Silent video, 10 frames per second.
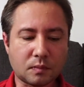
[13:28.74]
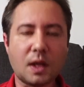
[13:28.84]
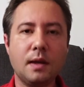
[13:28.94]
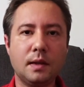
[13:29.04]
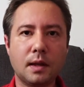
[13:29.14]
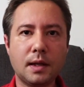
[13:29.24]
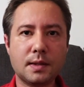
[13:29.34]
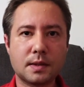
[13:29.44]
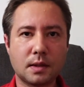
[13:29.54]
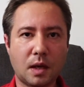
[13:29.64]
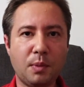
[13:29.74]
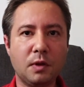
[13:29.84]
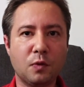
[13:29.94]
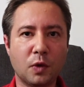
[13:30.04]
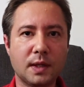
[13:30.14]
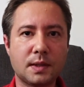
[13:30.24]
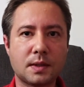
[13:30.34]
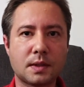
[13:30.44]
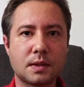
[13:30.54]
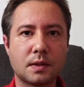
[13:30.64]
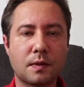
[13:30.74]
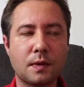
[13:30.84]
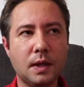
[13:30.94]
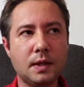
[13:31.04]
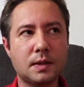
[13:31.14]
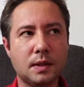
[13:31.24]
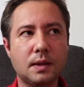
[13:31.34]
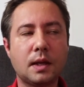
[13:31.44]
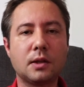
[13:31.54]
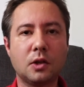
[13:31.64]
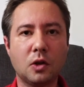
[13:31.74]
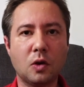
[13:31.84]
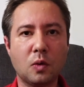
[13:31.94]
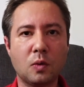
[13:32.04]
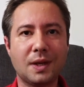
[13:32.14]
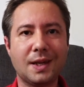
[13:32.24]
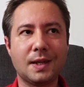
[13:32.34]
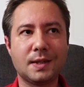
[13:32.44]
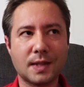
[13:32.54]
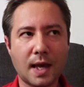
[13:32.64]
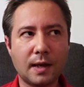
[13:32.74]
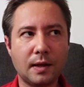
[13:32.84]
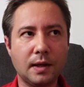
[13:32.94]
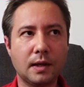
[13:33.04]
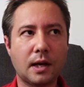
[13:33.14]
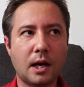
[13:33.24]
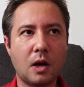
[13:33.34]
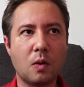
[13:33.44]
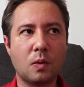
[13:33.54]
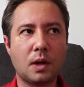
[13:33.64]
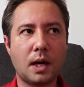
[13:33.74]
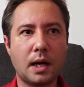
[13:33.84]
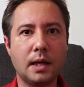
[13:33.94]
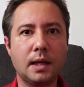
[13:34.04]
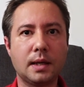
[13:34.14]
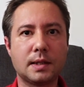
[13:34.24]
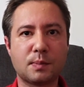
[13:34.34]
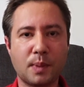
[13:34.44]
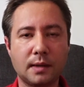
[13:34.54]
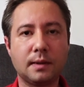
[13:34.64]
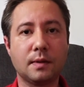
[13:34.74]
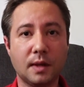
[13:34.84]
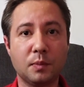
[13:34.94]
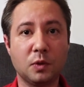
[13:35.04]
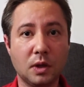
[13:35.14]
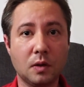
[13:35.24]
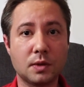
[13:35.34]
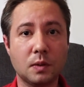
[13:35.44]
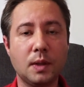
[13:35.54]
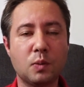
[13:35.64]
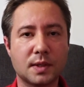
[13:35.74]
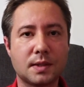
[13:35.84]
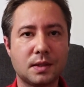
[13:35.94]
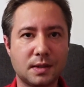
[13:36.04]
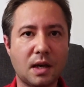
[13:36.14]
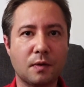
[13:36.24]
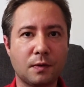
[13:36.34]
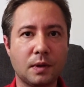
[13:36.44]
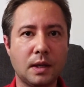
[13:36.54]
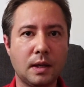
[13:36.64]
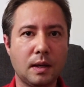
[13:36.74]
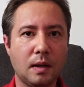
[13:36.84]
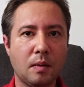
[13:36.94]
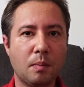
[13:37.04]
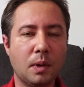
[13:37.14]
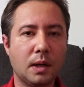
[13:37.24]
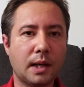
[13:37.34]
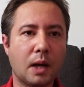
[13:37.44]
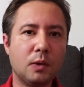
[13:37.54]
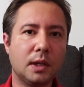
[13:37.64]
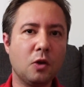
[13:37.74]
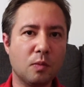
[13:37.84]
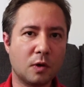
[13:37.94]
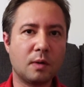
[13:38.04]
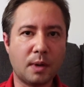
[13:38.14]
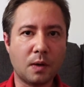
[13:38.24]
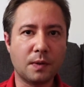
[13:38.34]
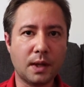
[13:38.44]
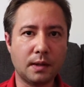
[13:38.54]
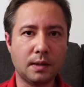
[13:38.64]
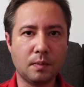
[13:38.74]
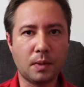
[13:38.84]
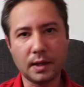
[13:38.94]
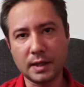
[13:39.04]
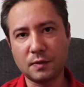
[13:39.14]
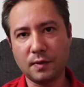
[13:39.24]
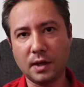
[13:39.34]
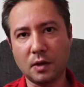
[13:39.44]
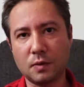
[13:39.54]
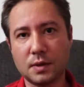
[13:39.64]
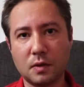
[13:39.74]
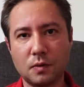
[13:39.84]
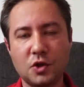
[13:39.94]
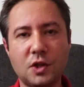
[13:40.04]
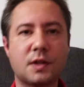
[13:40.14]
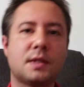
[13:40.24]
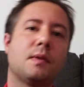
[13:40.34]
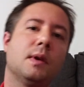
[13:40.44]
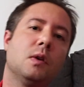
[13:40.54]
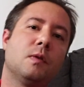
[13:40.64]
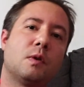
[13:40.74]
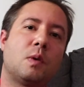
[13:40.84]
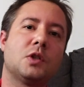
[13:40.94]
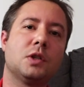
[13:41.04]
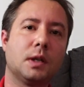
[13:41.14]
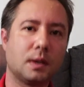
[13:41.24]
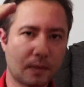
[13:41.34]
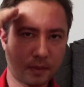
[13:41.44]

in the next couple of weeks, things did not go exactly how I expected them to go. So it was tough. But I will tell you more about that in my next video. So cheers. Thank you for watching.